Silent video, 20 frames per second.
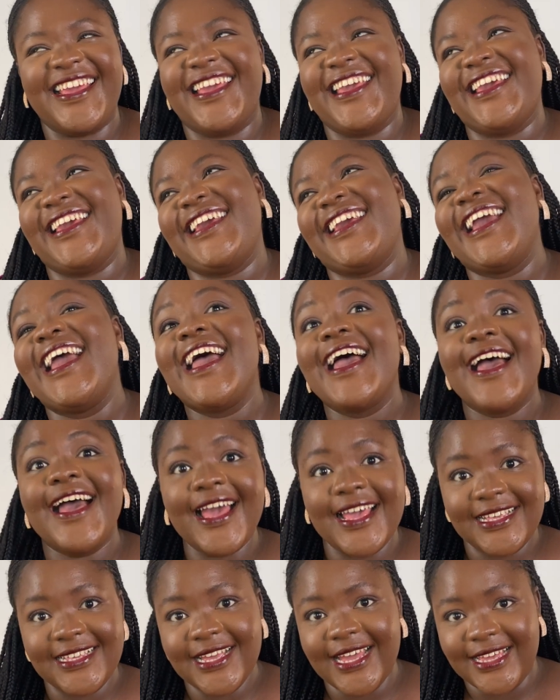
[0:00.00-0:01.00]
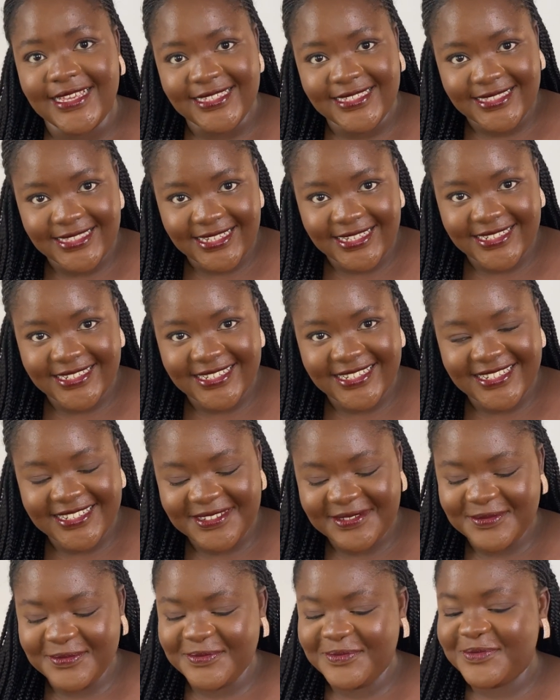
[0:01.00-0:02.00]
I stayed.
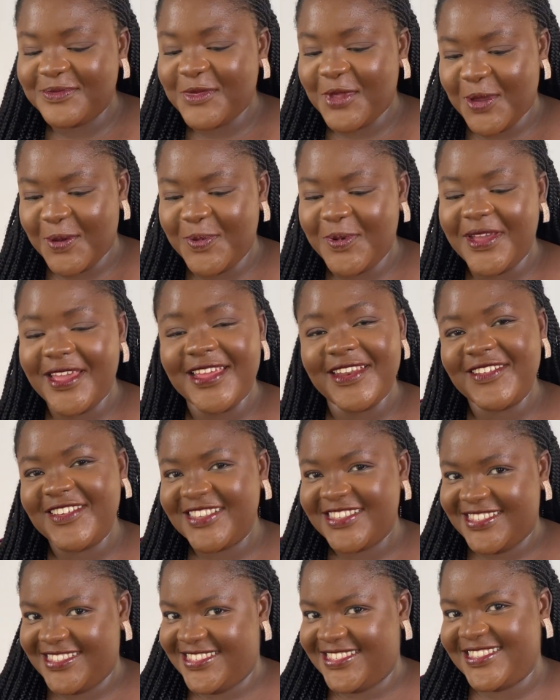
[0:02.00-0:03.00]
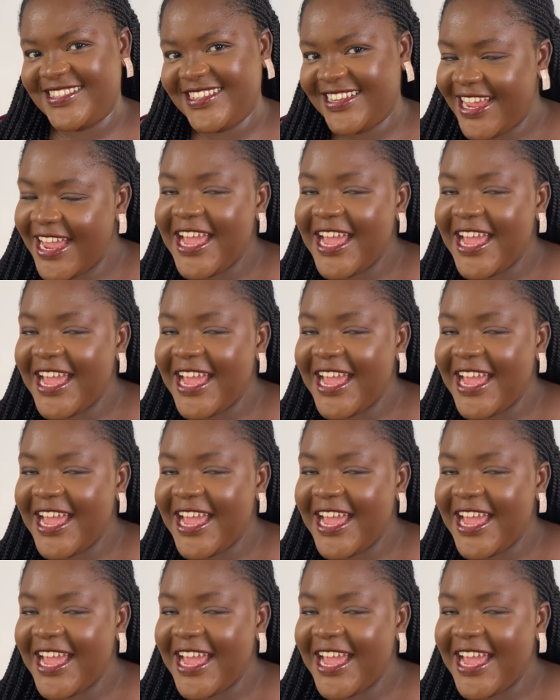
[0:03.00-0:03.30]
But anyways,